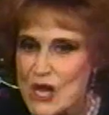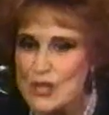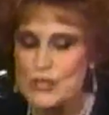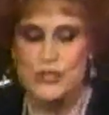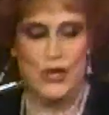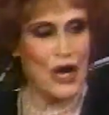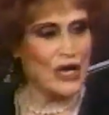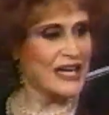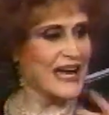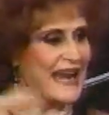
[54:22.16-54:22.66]

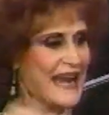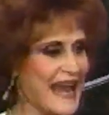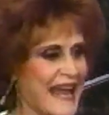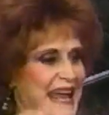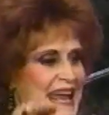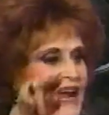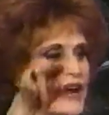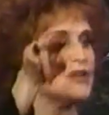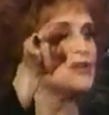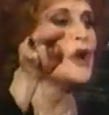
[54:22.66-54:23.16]
You're going to
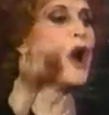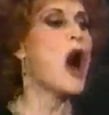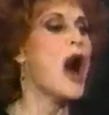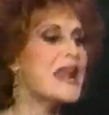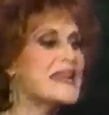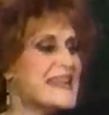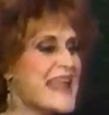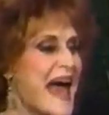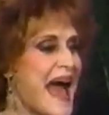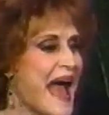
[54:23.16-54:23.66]
hear
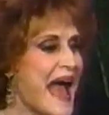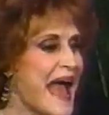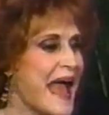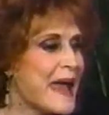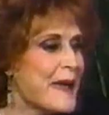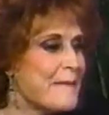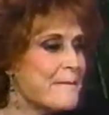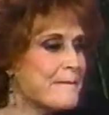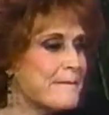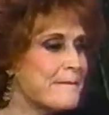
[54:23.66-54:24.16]
your
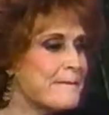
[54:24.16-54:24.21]
name.